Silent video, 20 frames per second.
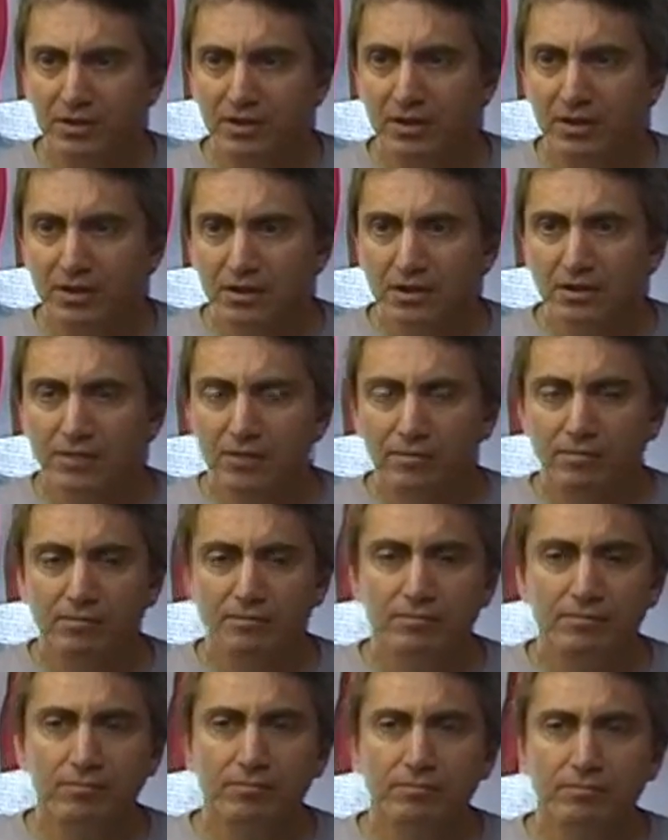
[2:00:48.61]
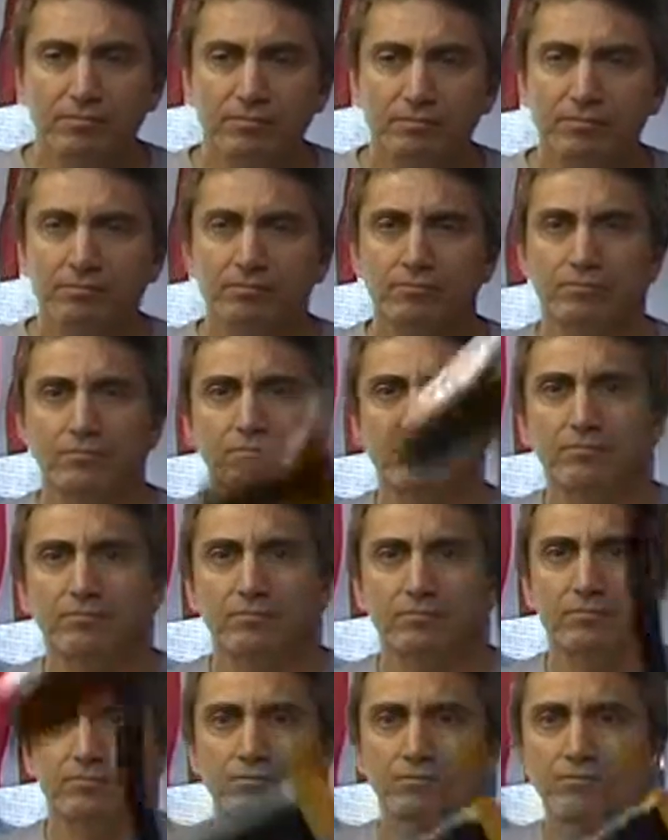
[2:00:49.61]
We shall
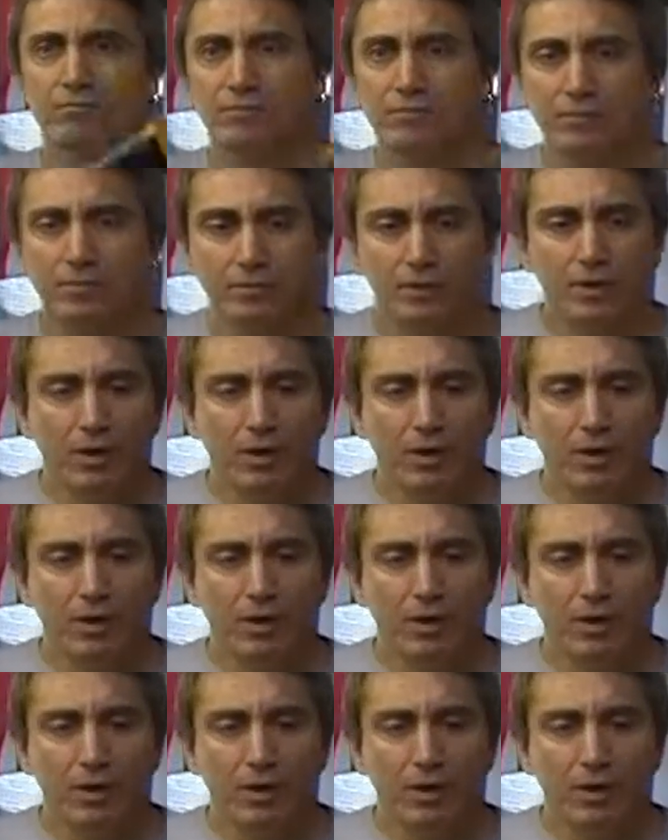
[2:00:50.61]
bury you.